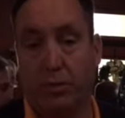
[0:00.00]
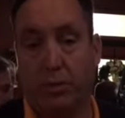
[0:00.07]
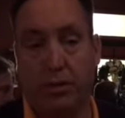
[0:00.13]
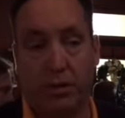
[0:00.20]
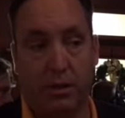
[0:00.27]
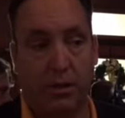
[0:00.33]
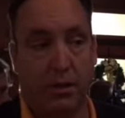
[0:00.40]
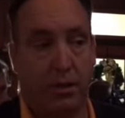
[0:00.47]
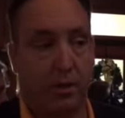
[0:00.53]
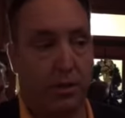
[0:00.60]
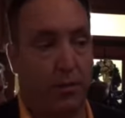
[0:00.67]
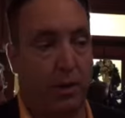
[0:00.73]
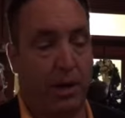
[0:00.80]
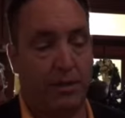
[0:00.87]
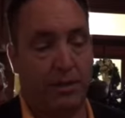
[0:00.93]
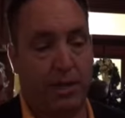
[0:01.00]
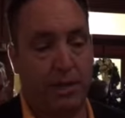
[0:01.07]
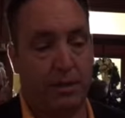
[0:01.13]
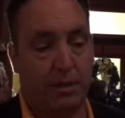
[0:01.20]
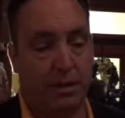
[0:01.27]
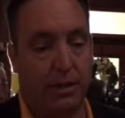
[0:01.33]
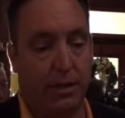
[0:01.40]
through it, their
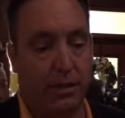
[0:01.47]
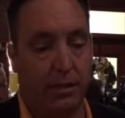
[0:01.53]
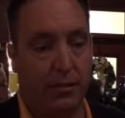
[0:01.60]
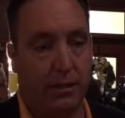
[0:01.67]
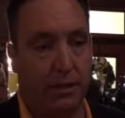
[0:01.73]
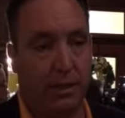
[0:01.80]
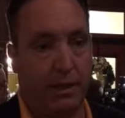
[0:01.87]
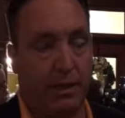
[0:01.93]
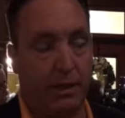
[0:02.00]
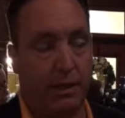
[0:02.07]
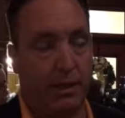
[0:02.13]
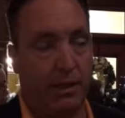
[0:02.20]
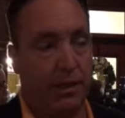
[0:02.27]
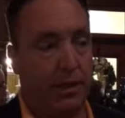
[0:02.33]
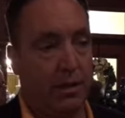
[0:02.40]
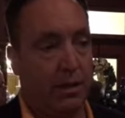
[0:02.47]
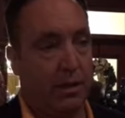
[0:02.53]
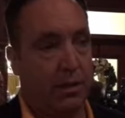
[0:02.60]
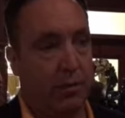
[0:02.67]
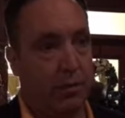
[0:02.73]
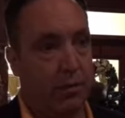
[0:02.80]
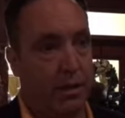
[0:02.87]
process, and hopefully uh,
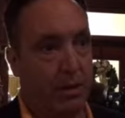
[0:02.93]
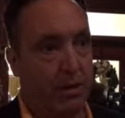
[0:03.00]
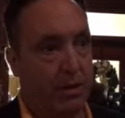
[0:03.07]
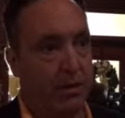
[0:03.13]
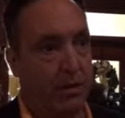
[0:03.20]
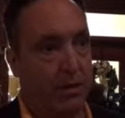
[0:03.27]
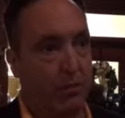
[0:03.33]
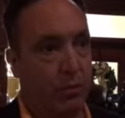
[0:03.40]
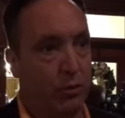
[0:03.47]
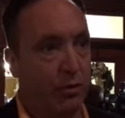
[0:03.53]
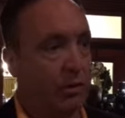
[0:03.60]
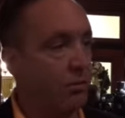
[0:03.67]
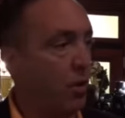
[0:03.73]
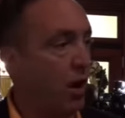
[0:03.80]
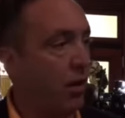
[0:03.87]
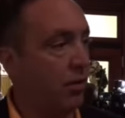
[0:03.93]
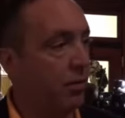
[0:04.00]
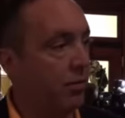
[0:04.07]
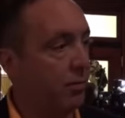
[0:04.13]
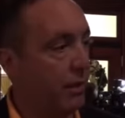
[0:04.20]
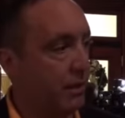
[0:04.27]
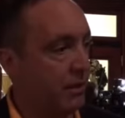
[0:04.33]
we'll be able to start moving tomorrow.
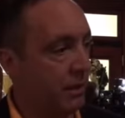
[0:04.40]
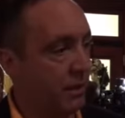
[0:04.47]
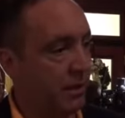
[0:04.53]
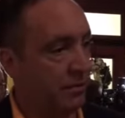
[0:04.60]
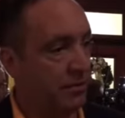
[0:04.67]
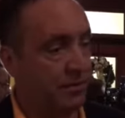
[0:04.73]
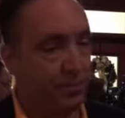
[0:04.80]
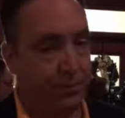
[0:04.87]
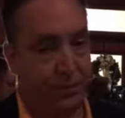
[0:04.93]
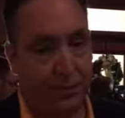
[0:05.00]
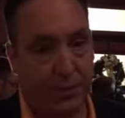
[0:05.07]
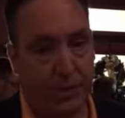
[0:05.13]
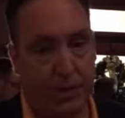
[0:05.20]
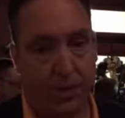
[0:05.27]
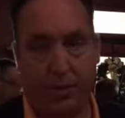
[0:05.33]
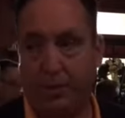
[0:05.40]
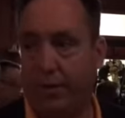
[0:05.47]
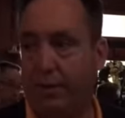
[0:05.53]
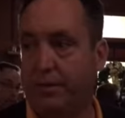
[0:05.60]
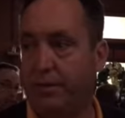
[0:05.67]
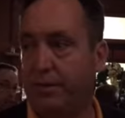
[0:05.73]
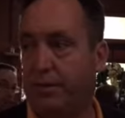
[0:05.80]
But um, you know, that's